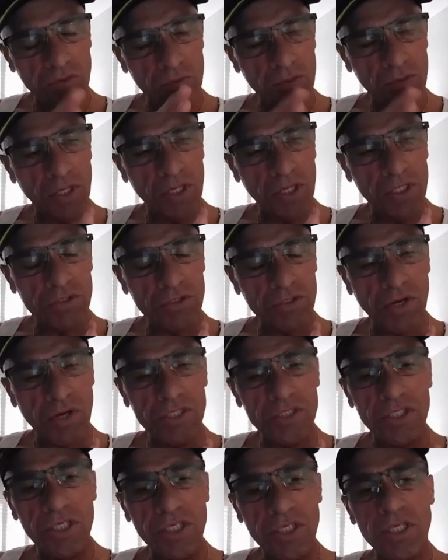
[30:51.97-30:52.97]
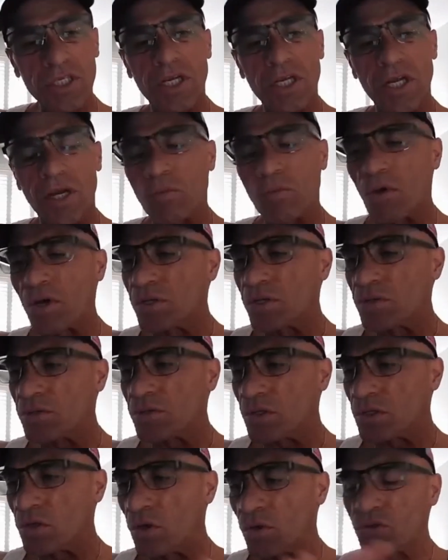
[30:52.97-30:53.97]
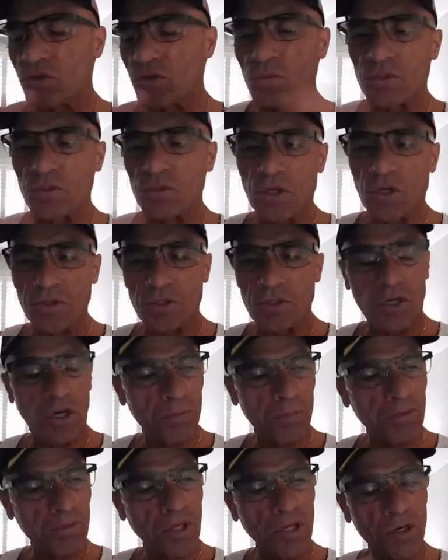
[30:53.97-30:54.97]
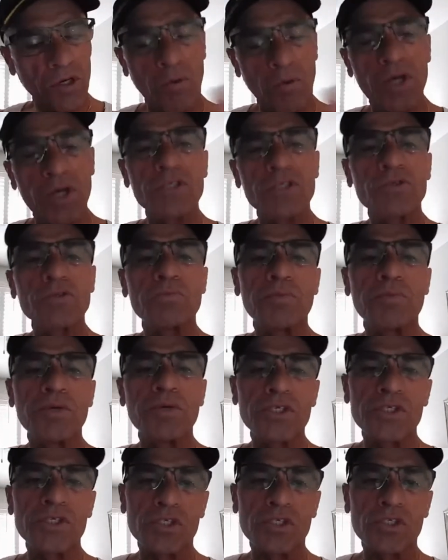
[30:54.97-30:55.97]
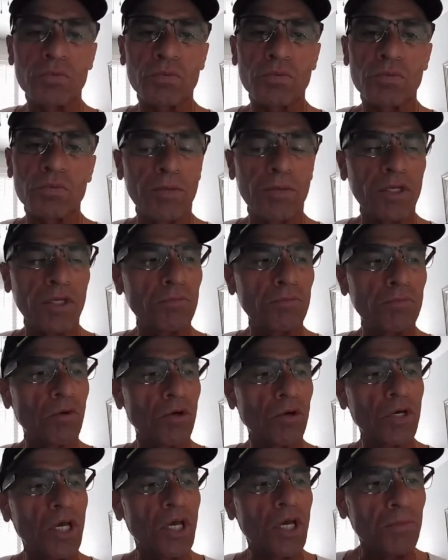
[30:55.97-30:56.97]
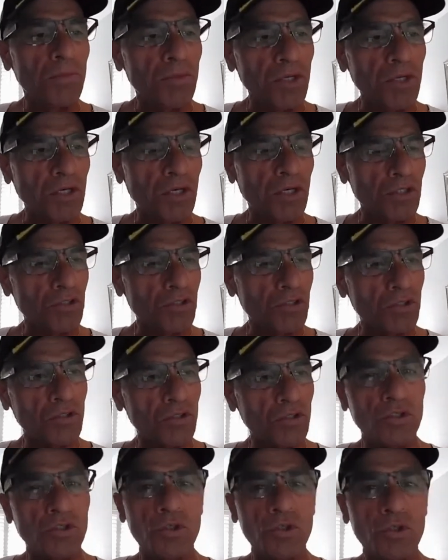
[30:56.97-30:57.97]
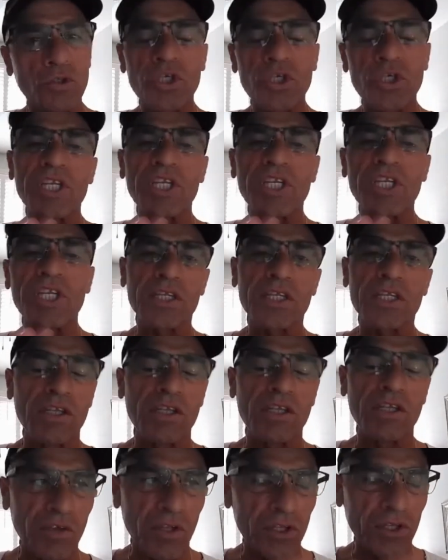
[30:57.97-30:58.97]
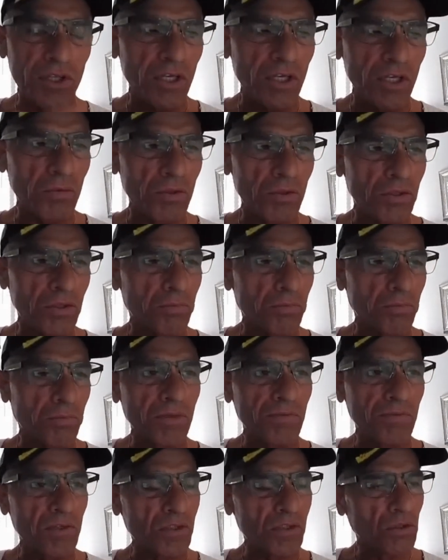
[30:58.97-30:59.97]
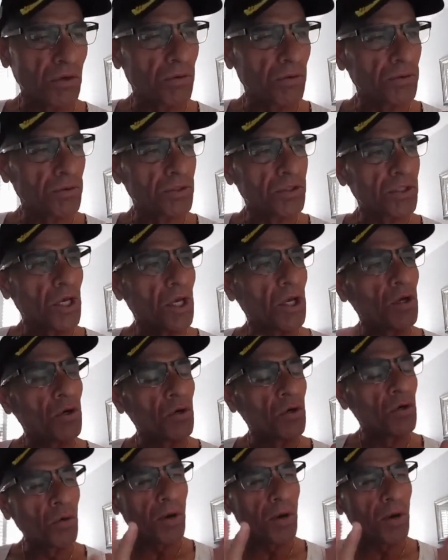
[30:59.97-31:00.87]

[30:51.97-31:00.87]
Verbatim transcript: Glacier IT and I want to go to another company. I don't want to do business with them anymore because they're too connected and affiliated with the previous owners, sure.